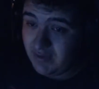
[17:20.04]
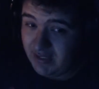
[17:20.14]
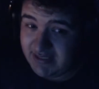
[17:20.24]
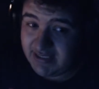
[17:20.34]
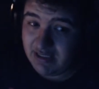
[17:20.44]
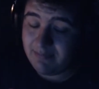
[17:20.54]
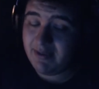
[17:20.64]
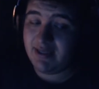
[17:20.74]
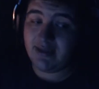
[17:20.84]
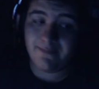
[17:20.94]
this is going to
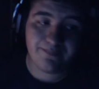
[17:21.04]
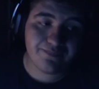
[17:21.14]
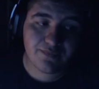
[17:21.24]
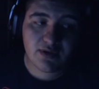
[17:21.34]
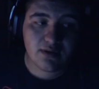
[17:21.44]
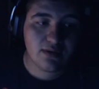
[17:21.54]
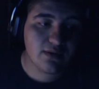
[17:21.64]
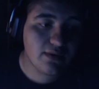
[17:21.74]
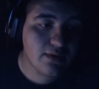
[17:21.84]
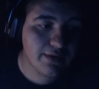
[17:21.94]
be,
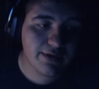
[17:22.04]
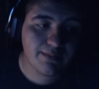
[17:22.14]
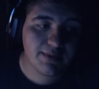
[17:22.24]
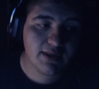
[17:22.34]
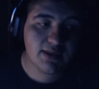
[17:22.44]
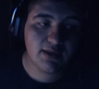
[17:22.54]
hold on, let me